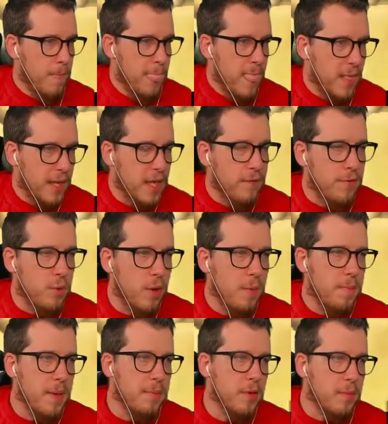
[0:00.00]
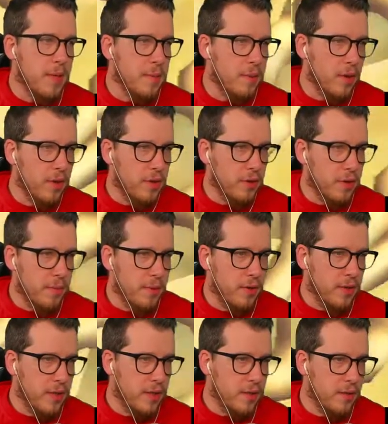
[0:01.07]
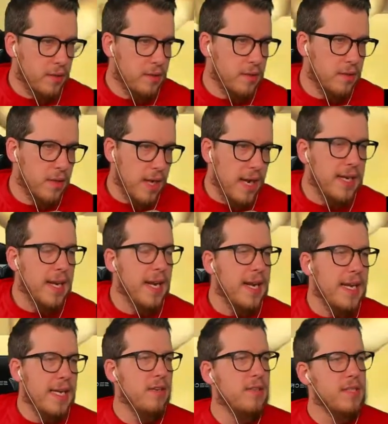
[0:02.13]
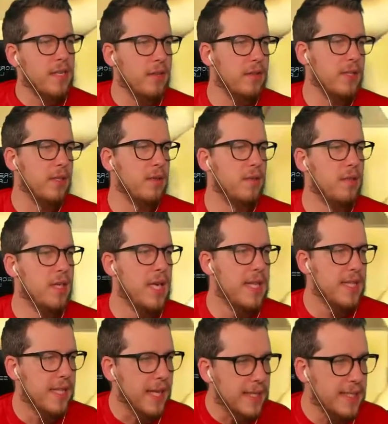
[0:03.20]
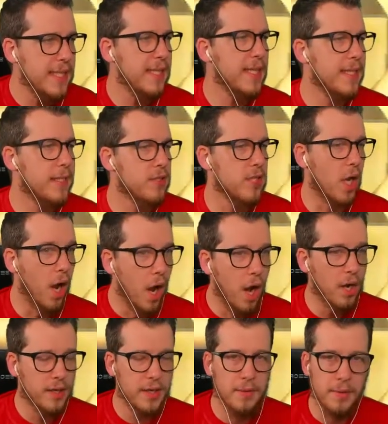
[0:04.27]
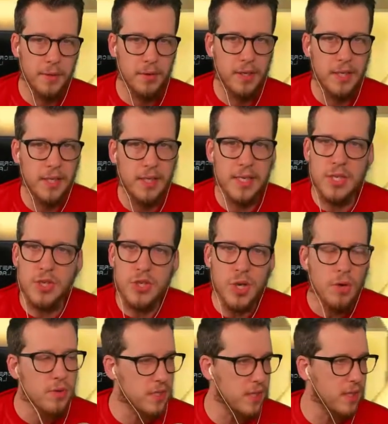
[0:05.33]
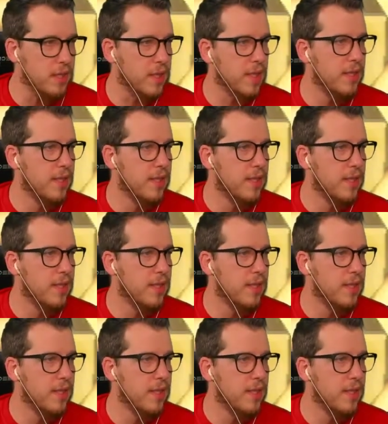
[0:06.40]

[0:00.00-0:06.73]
Like, if you want people to be a part of your community, and here's the other deal, the idea that there's a community is so silly.